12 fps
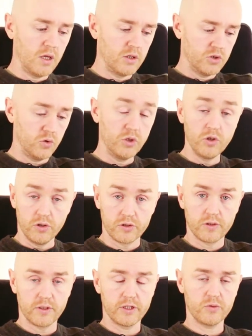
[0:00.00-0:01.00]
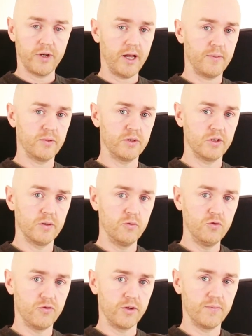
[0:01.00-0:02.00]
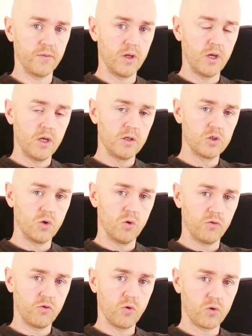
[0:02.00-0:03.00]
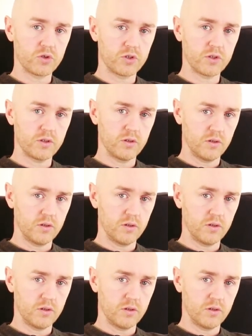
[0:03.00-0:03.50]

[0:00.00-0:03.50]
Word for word: So he does, and that's what happens in the movie. So of course,